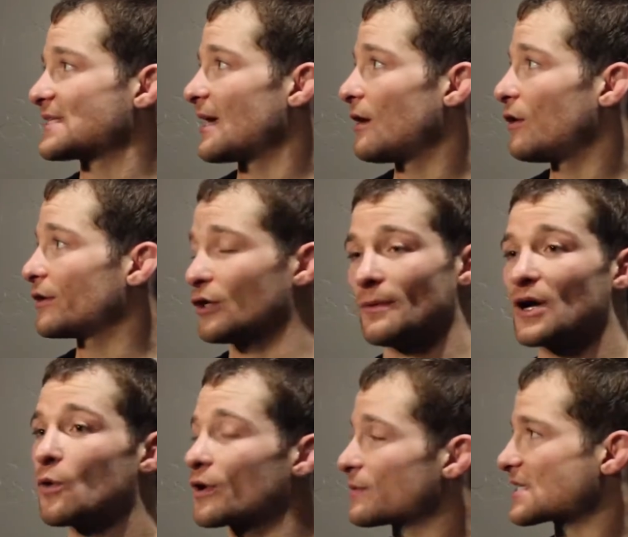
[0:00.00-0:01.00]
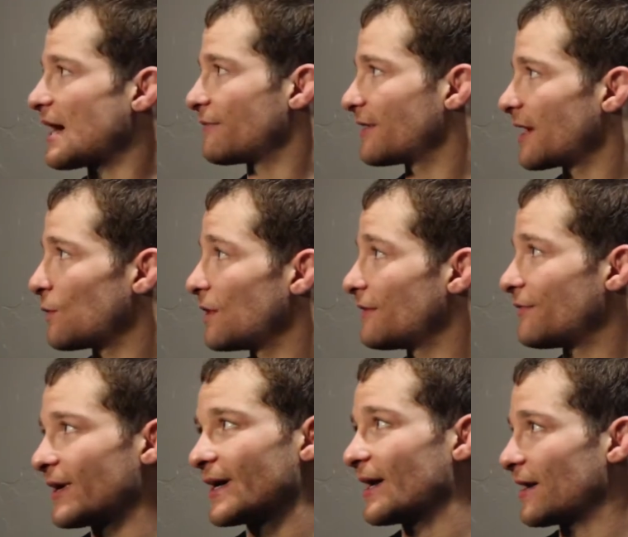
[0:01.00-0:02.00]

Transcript: tell. My corner was confident I won the fight.